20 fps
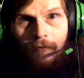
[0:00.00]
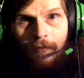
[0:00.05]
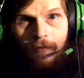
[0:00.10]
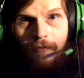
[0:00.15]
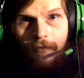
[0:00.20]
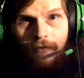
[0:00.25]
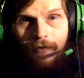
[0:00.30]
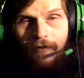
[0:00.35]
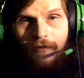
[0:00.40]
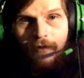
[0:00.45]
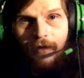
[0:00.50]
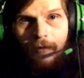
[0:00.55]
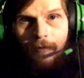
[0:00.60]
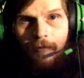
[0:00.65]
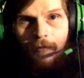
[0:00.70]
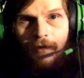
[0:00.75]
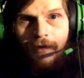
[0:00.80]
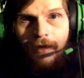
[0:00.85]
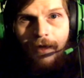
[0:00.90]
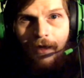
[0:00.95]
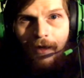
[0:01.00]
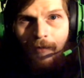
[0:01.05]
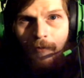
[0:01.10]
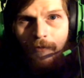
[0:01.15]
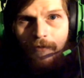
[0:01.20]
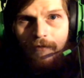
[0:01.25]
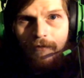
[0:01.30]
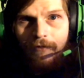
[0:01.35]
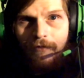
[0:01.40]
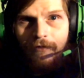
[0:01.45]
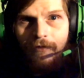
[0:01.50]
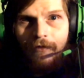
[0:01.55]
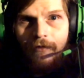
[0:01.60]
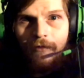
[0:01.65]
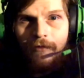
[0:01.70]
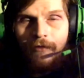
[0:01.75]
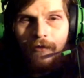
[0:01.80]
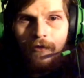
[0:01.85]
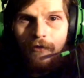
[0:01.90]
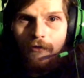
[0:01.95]
think that might happen." So
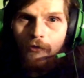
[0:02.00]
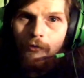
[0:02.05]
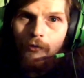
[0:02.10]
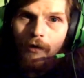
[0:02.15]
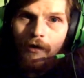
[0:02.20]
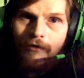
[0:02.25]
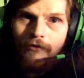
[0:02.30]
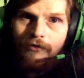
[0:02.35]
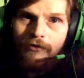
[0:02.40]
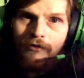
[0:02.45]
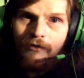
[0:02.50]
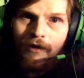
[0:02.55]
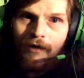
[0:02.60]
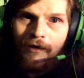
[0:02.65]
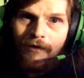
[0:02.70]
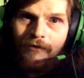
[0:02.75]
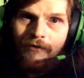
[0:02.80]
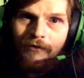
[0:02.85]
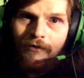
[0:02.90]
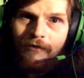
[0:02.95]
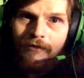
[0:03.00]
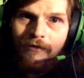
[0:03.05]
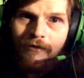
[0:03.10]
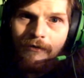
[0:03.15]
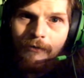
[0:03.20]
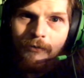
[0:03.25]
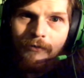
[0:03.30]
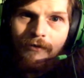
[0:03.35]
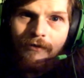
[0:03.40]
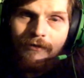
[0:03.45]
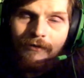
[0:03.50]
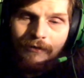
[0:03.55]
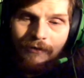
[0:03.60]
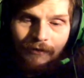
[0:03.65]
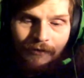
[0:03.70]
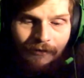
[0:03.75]
you watch your eyes on this one.